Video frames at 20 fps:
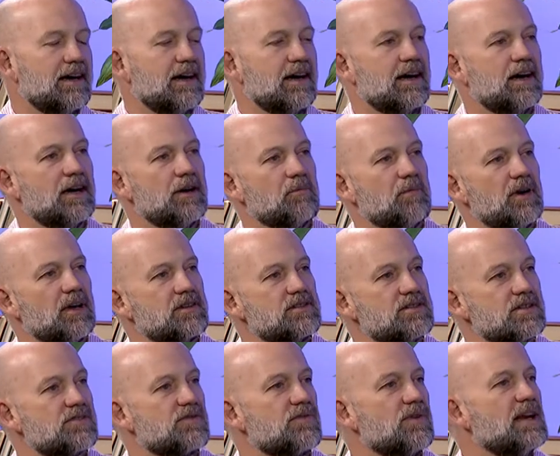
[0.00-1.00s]
It
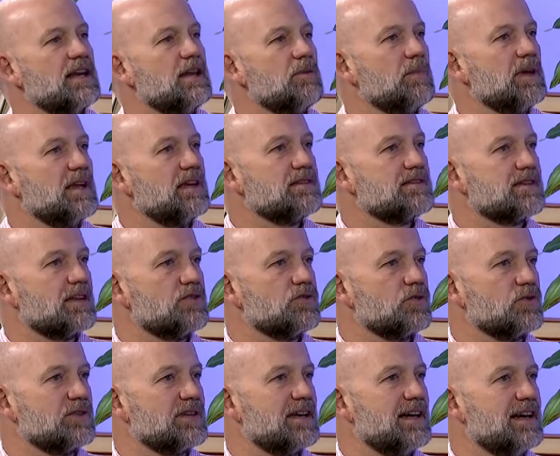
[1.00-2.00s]
just really means that
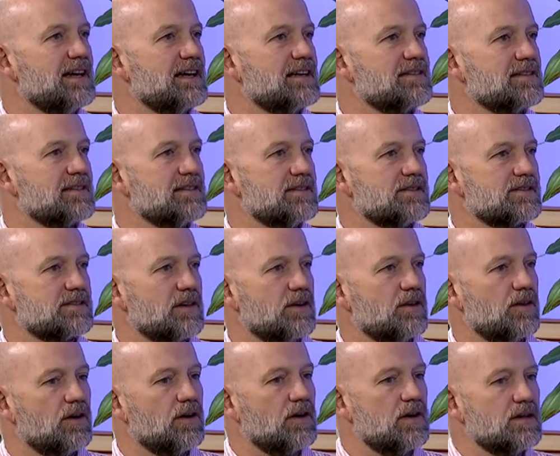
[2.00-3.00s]
your diet is
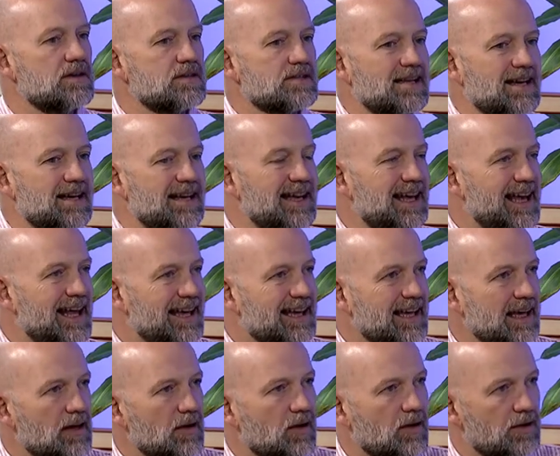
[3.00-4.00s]

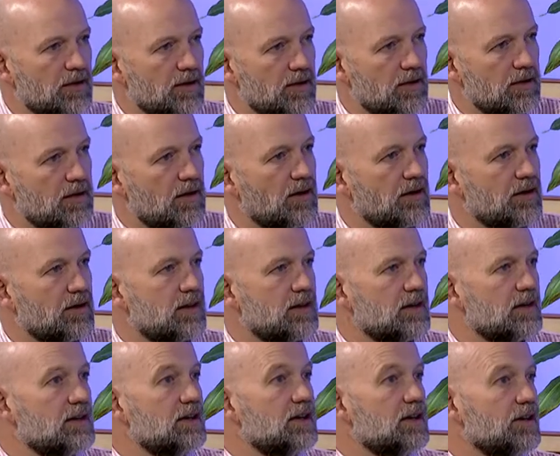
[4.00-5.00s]
lacking on
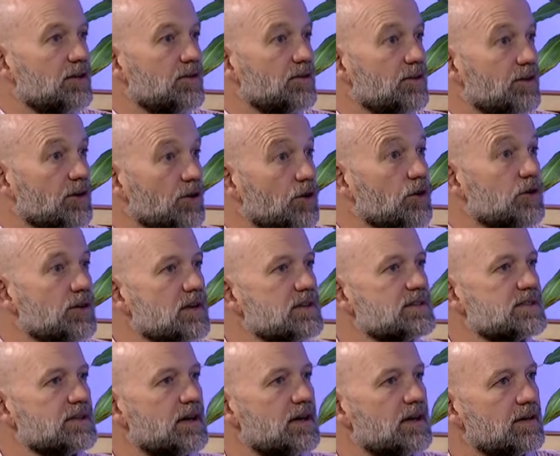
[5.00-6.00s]
the
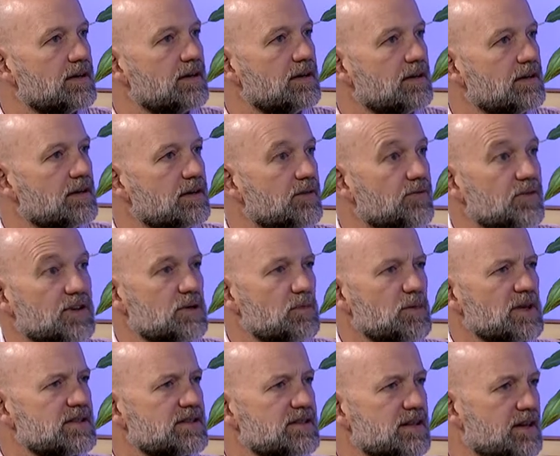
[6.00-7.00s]
goodness side, the
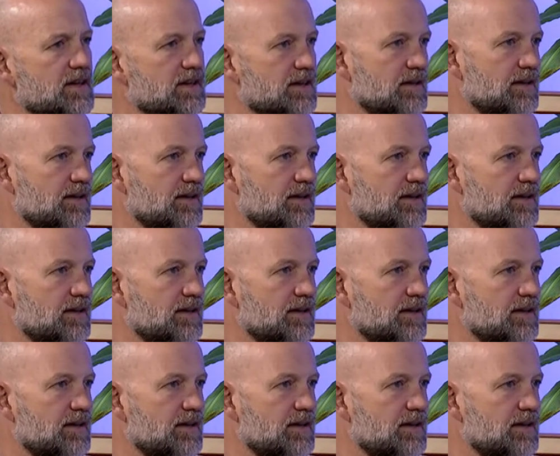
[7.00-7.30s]
vitamin side,